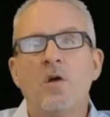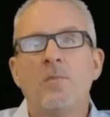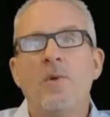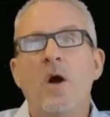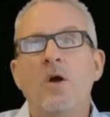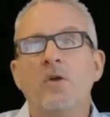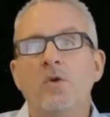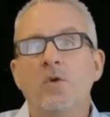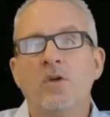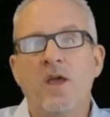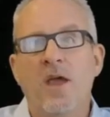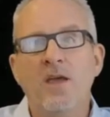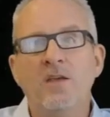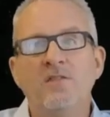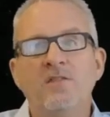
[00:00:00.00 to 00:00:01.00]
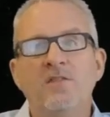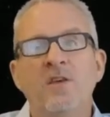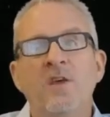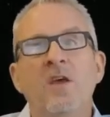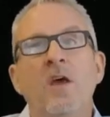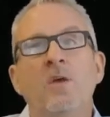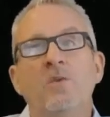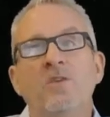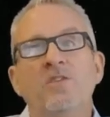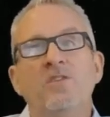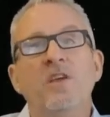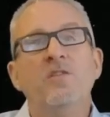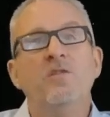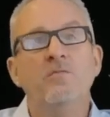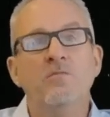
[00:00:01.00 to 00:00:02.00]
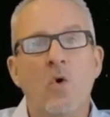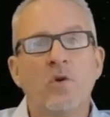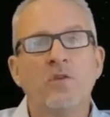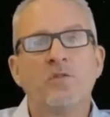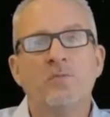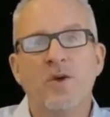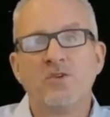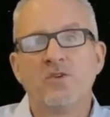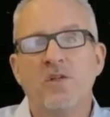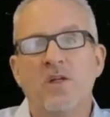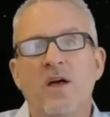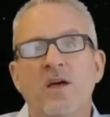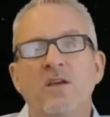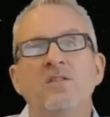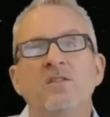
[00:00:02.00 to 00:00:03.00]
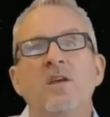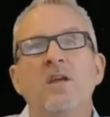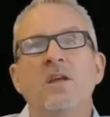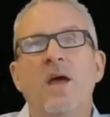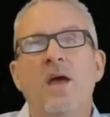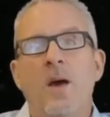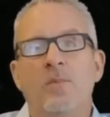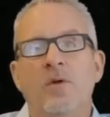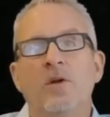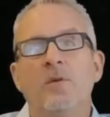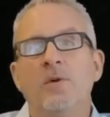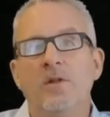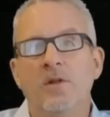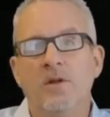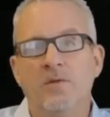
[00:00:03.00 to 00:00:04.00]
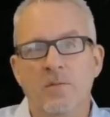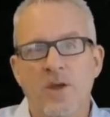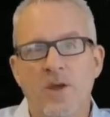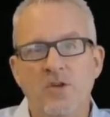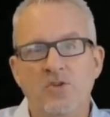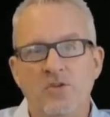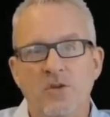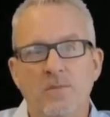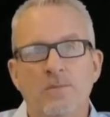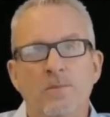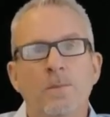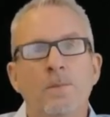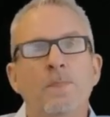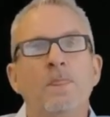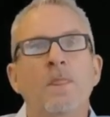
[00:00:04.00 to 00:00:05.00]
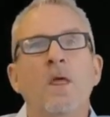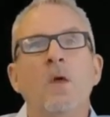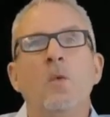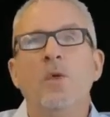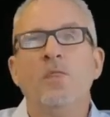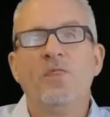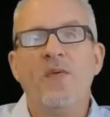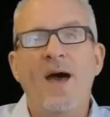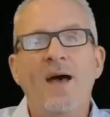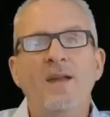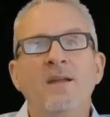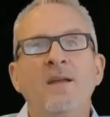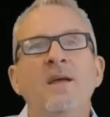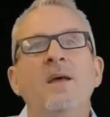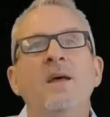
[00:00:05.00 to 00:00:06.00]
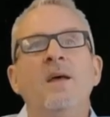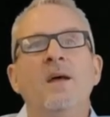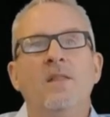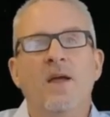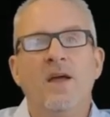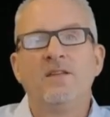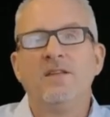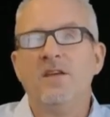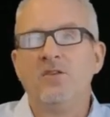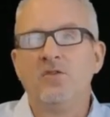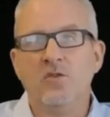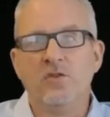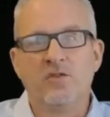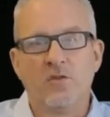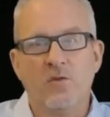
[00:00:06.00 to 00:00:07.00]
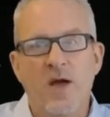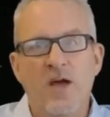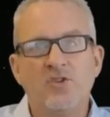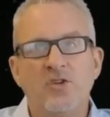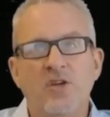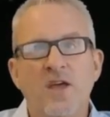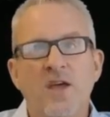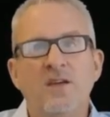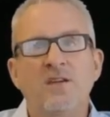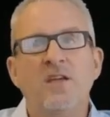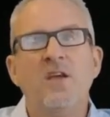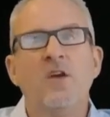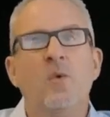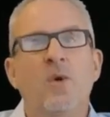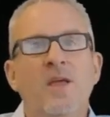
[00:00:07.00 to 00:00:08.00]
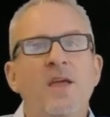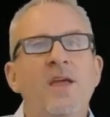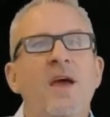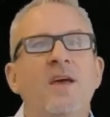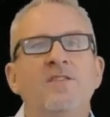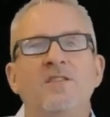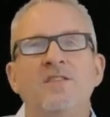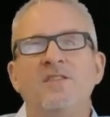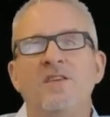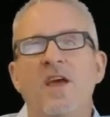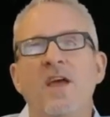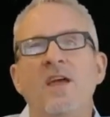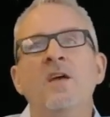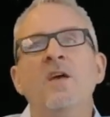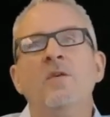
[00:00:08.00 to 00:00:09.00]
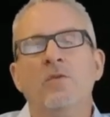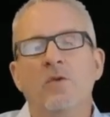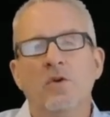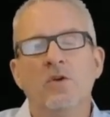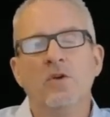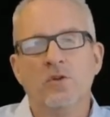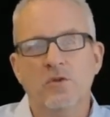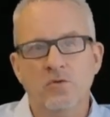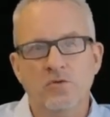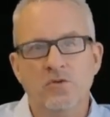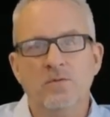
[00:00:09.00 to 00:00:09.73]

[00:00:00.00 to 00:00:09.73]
your case and receive more specialized and applicable information. With that, I'd like to introduce Arash again to hear what he has to say for a conclusion.